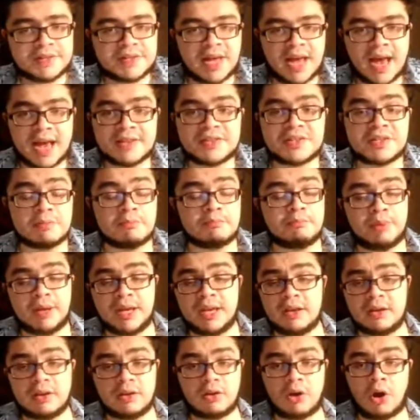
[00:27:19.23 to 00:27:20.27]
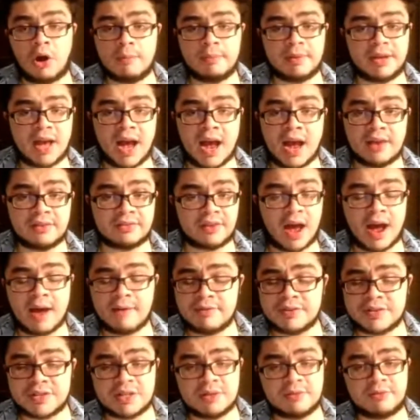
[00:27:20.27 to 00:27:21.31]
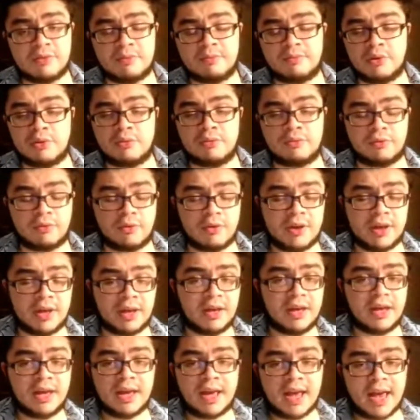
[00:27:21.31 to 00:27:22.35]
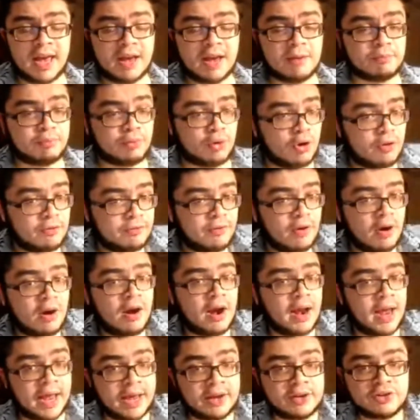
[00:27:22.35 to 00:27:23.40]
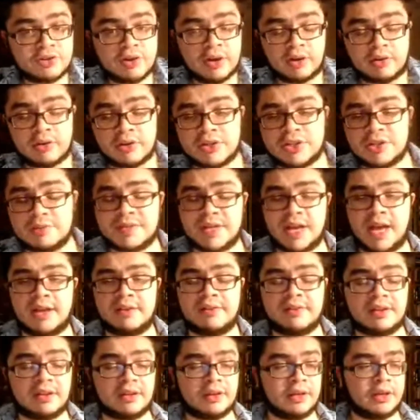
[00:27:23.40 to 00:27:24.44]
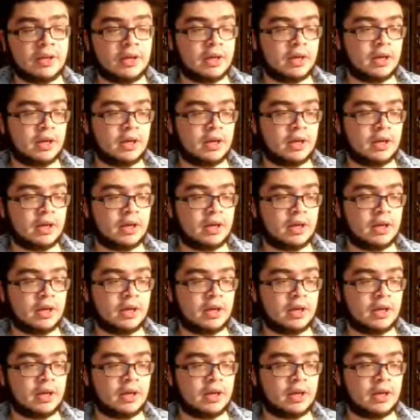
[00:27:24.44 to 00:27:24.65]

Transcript: They had some big RBIs, obviously, from Vogt Voigt and Profar and Trent Grisham to end it.